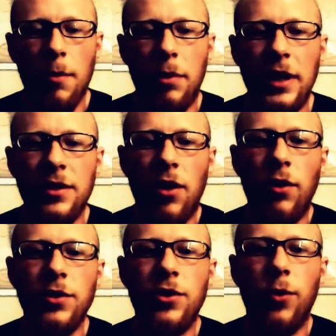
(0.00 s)
But he's
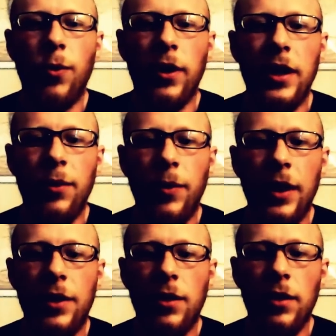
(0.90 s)
also working
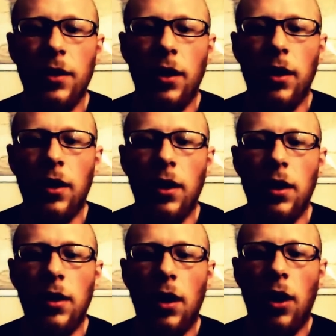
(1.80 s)
with
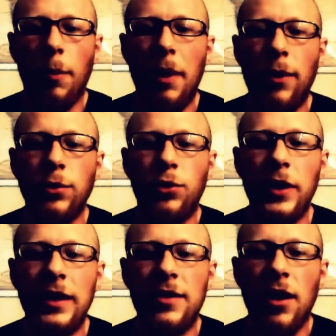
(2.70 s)

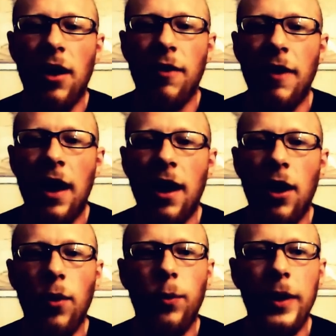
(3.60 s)
boundaries of
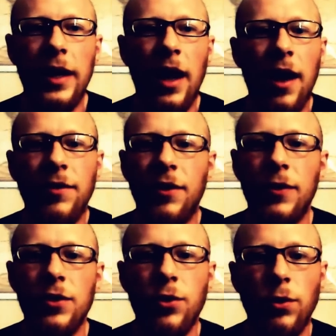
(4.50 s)
how we have
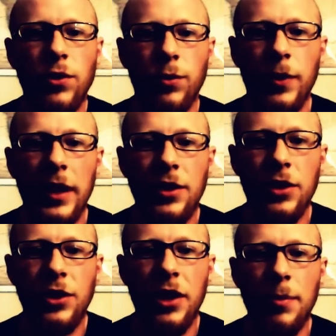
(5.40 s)
different social
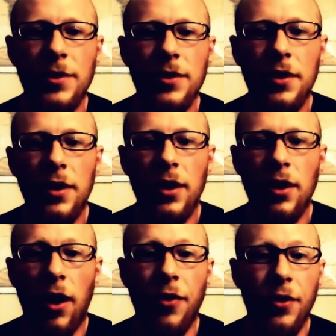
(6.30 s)
relationships
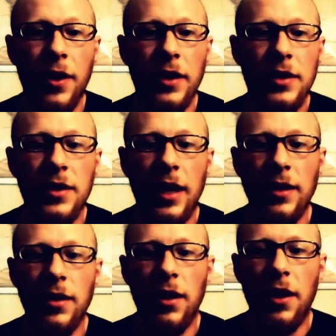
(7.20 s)
other than the
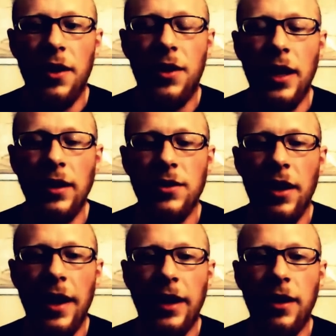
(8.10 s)
state. Things
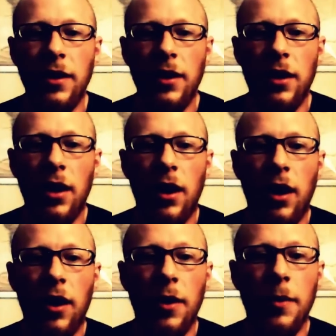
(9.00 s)
like
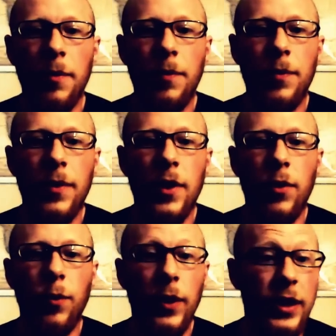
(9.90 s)
uh,
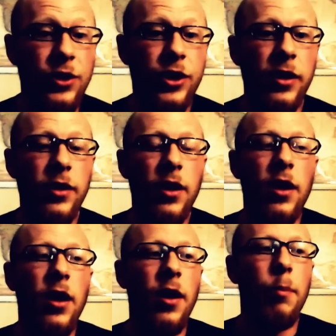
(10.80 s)
religion,
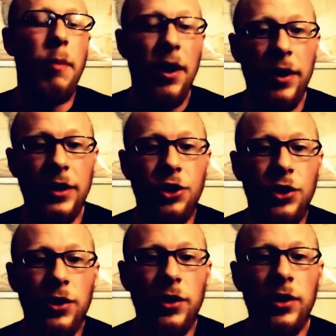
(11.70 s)
marriage,